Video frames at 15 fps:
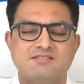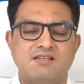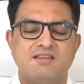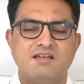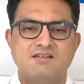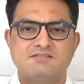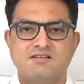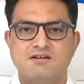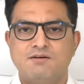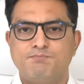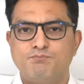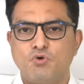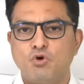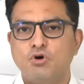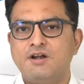and there is a
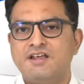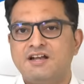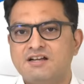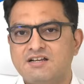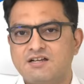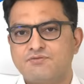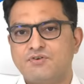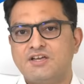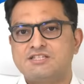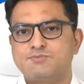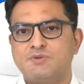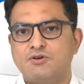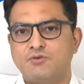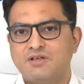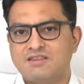good interface
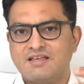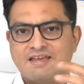between the